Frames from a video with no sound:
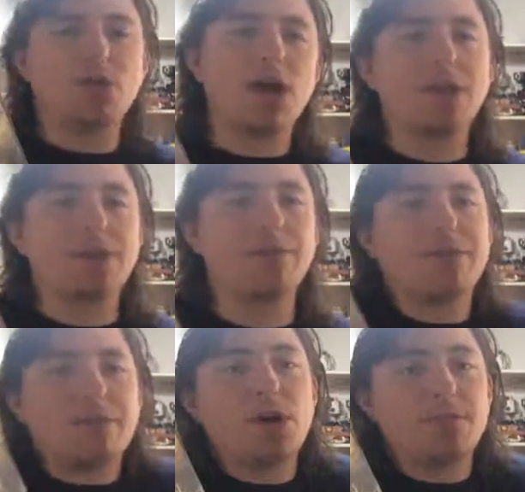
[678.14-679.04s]
end credit thing
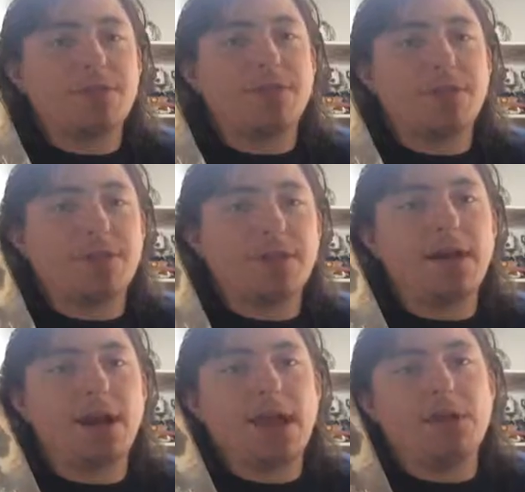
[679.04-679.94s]
confirmed,
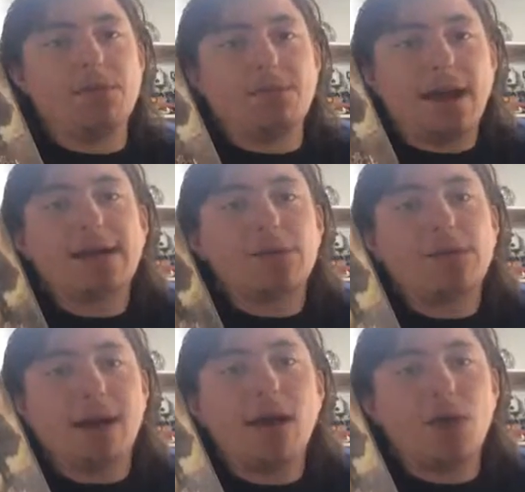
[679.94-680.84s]
basically
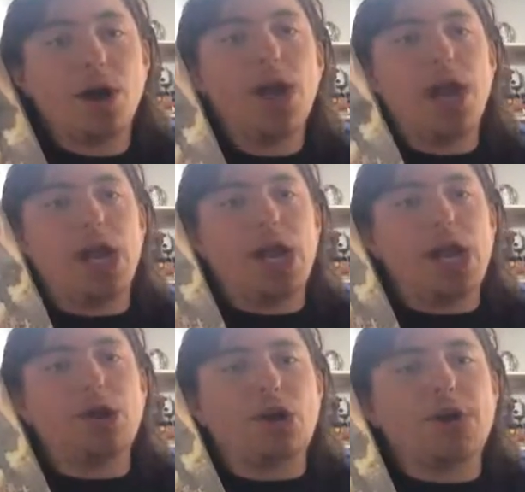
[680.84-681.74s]
what about was,
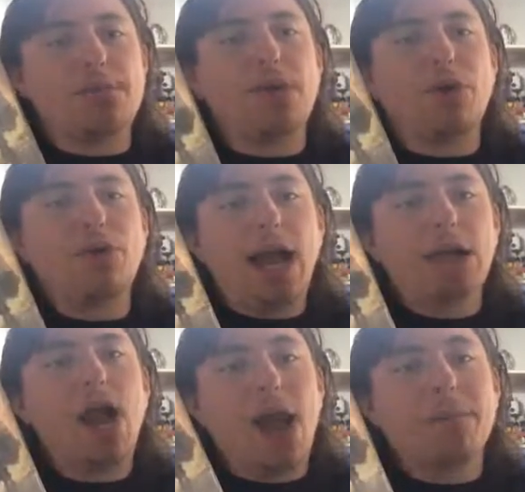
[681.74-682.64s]
he's going to be in Thor
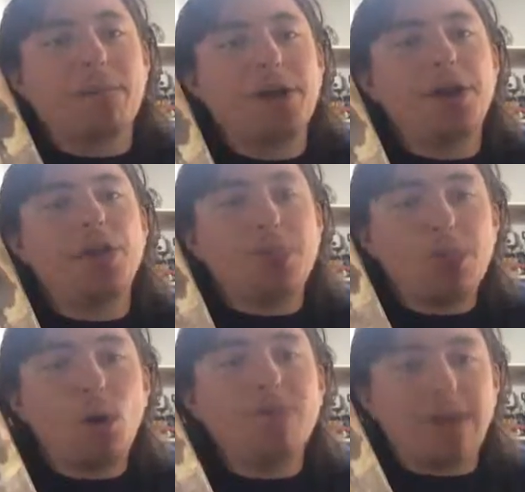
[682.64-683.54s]
Ragnarok helping
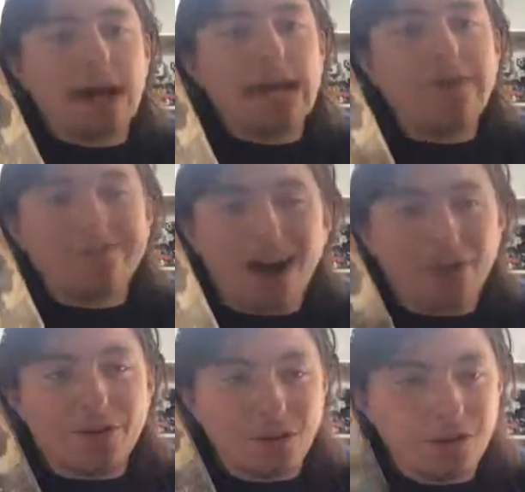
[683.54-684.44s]
Thor find his
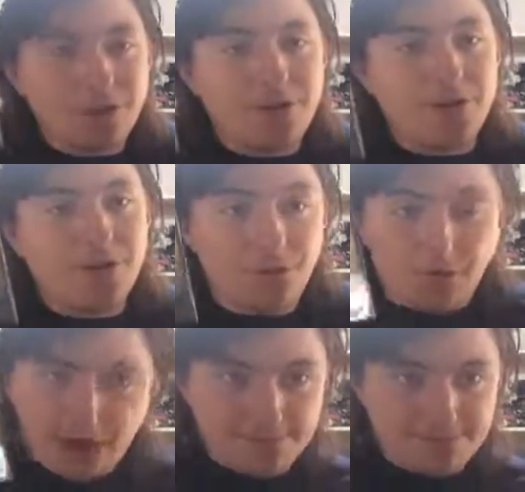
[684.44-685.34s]
father.
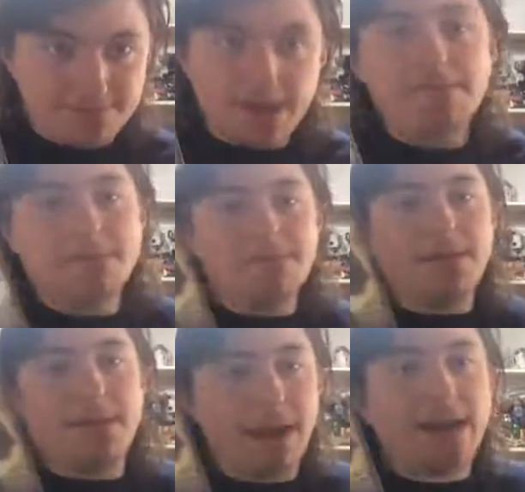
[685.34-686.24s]
Okay?
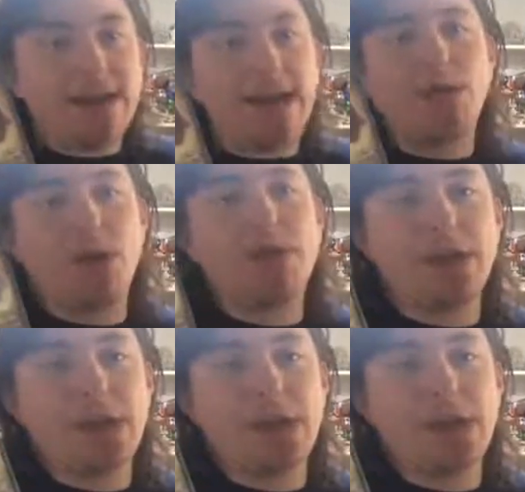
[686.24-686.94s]
Basically, that's what